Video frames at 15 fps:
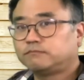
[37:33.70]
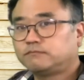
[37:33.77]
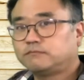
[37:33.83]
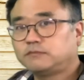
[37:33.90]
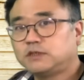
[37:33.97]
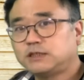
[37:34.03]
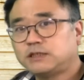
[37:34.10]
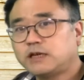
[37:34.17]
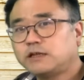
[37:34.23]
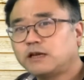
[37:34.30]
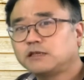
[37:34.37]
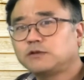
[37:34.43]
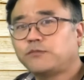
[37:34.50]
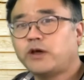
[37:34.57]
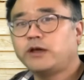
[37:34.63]
Descendants
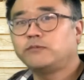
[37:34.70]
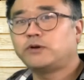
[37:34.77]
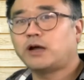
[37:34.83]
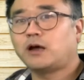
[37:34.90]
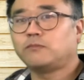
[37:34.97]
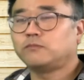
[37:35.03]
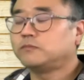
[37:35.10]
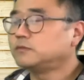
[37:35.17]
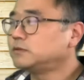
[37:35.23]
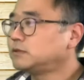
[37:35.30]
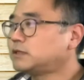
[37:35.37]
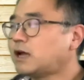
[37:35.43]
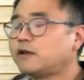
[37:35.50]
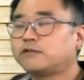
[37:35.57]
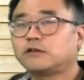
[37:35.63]
of Abraham,
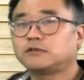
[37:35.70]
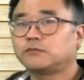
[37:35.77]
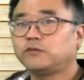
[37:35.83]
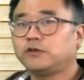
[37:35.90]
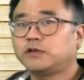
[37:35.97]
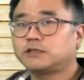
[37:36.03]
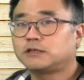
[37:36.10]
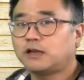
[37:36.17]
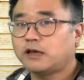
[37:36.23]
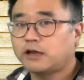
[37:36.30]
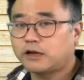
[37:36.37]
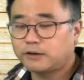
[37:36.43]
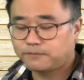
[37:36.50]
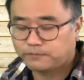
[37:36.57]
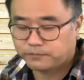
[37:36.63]
thousands of years
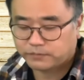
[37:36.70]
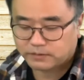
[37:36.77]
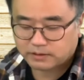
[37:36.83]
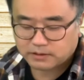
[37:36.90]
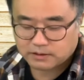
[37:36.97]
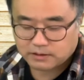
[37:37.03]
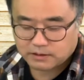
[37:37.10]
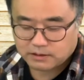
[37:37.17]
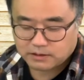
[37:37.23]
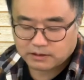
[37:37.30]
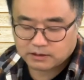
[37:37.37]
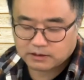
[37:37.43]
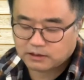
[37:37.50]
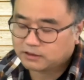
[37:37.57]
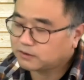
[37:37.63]
later,
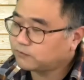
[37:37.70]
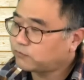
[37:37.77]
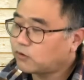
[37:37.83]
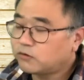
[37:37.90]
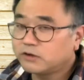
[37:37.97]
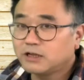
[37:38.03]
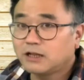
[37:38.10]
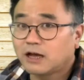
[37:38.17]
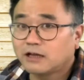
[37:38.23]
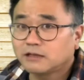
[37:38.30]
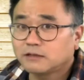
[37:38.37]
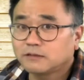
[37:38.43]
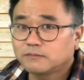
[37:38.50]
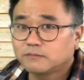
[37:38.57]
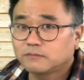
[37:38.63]
in the foreign land,
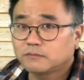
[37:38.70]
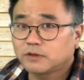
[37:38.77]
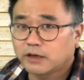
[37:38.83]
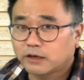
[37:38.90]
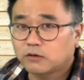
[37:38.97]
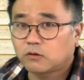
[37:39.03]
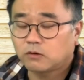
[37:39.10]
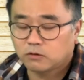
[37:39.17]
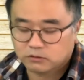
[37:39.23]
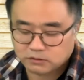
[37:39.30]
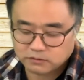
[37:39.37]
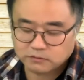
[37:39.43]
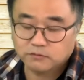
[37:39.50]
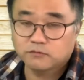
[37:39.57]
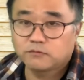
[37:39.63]
they are called
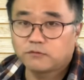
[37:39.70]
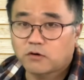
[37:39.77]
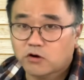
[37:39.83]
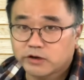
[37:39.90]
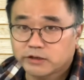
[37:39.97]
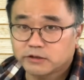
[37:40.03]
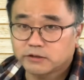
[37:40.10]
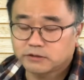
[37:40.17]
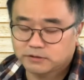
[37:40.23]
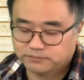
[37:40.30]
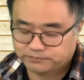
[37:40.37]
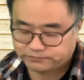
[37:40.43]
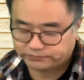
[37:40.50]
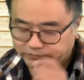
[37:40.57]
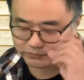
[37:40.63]
foreigners
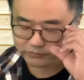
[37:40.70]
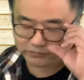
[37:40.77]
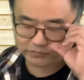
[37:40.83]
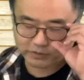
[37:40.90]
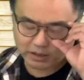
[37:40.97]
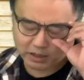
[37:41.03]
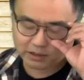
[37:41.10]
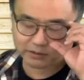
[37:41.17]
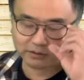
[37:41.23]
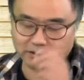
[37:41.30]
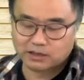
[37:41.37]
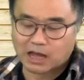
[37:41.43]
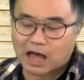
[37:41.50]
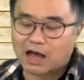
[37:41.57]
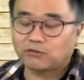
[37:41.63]
and
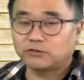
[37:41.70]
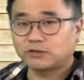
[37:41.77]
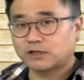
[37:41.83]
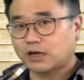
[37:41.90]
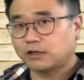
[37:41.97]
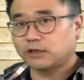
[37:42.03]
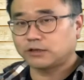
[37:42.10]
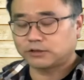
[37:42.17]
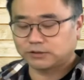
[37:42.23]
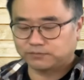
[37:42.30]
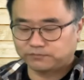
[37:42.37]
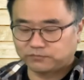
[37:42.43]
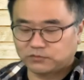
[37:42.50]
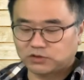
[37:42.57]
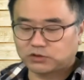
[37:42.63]
outsiders,
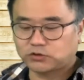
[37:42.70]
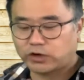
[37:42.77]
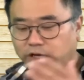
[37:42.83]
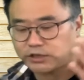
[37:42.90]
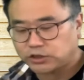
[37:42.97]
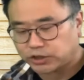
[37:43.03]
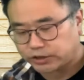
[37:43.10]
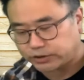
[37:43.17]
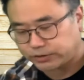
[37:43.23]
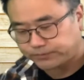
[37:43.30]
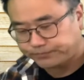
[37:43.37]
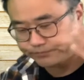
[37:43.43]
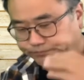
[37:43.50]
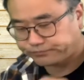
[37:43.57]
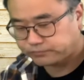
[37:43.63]
strangers.
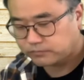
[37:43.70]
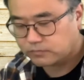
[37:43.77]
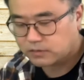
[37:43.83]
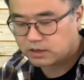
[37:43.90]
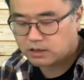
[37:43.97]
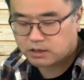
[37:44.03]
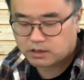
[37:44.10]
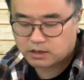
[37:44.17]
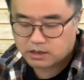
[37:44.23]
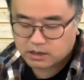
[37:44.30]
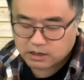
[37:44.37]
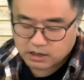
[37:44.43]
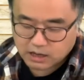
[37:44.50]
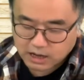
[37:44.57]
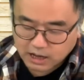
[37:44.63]

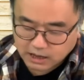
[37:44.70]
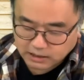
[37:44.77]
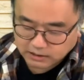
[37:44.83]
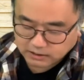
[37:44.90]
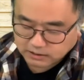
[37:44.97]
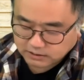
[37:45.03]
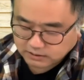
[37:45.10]
And